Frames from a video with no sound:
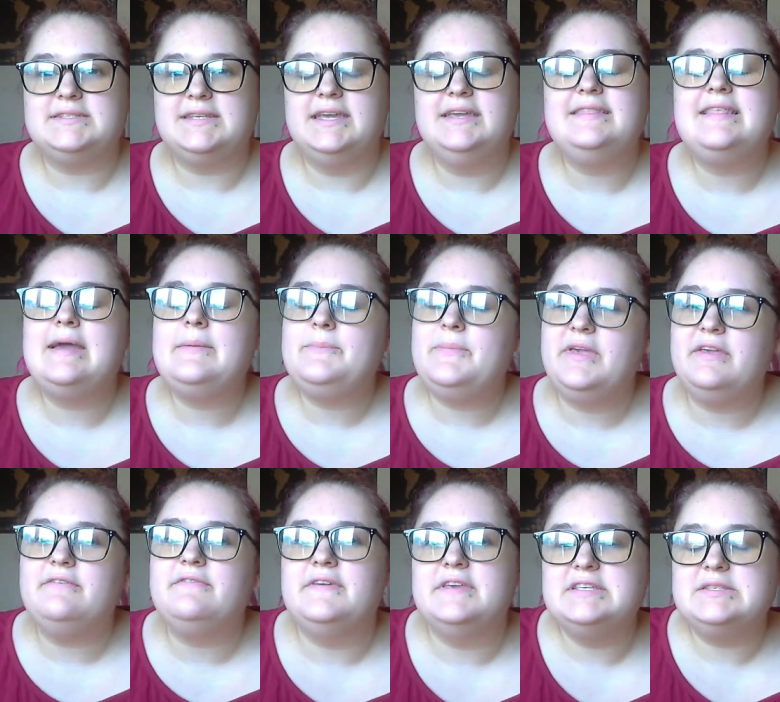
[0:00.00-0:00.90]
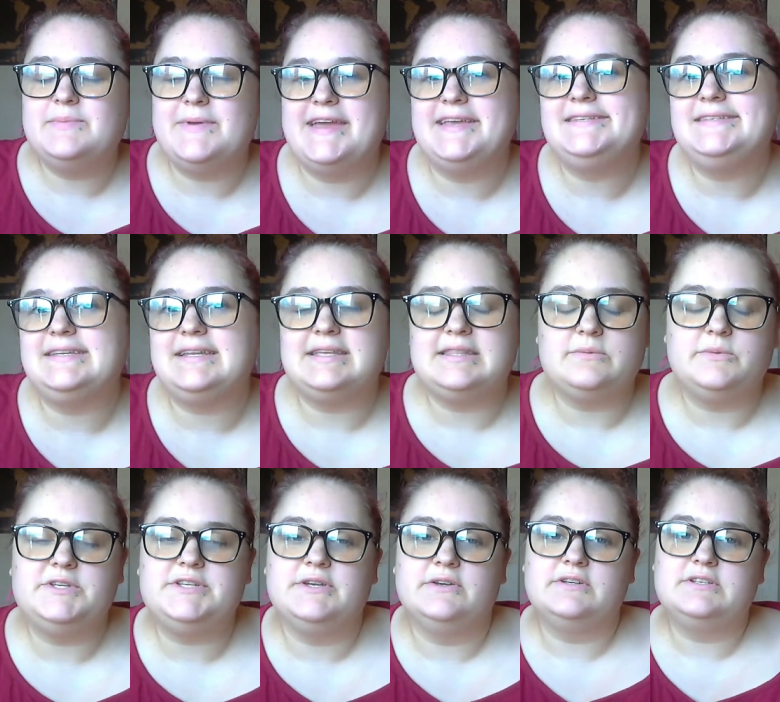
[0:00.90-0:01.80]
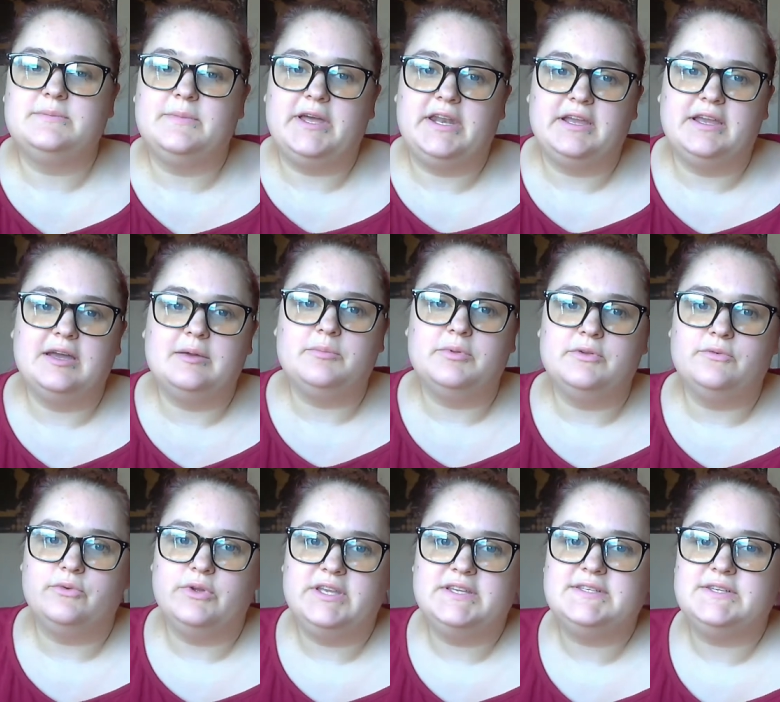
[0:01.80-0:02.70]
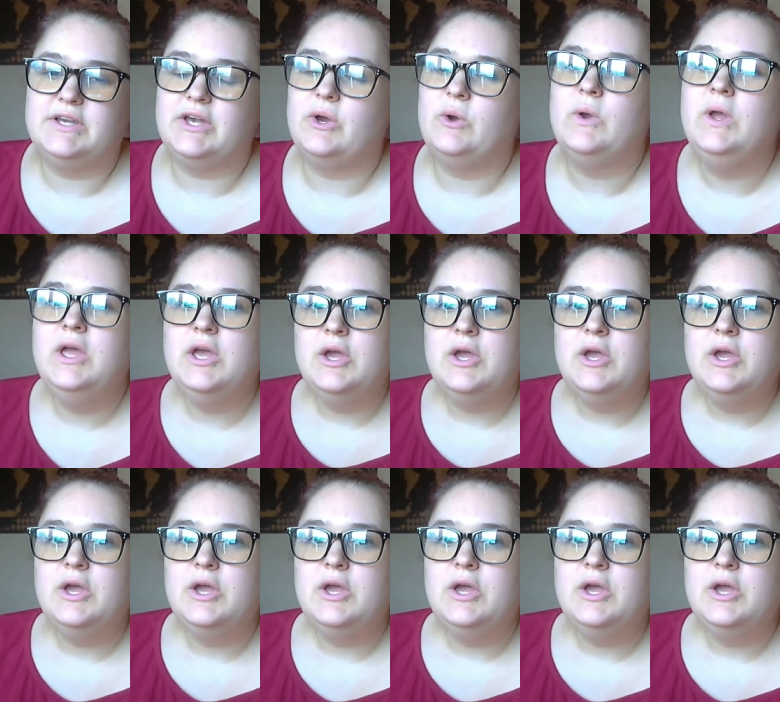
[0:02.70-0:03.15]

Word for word: like that pig face bassinet that we talked about a couple of weeks ago,